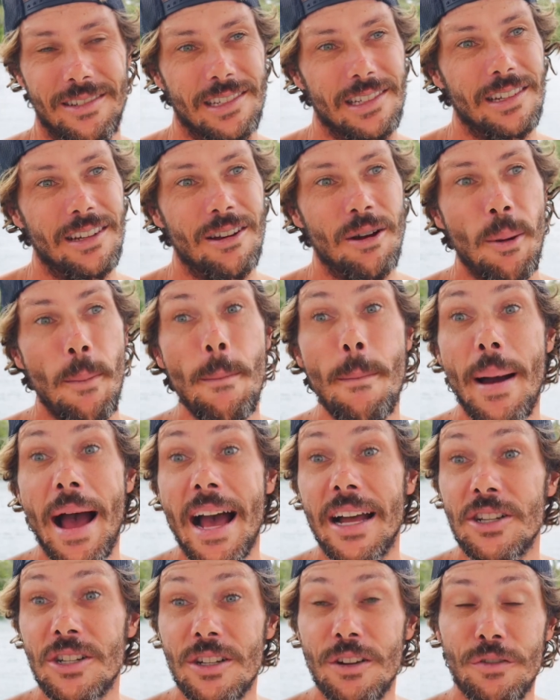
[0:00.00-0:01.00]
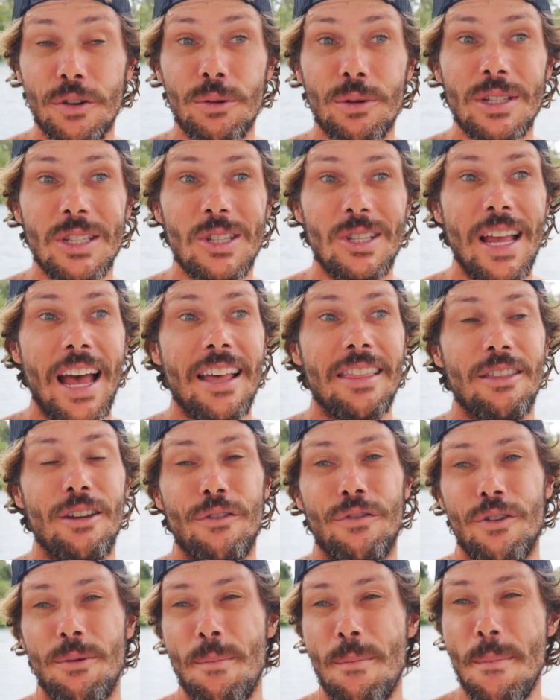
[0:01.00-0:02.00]
So imagine if it was sat there
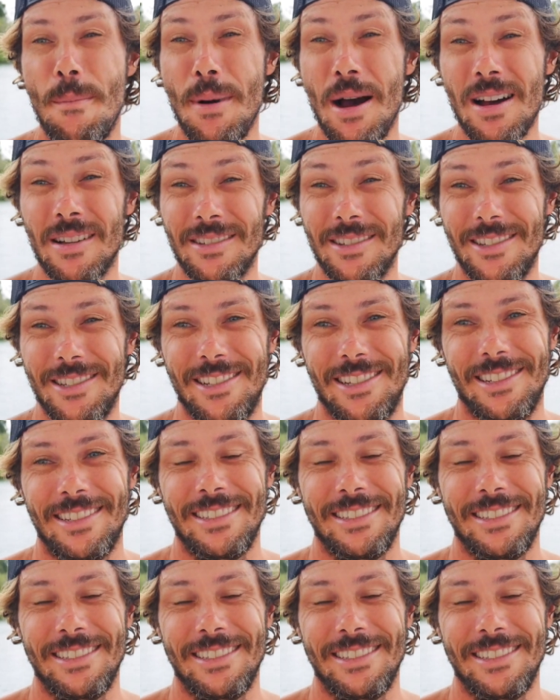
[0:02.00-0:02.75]
for months.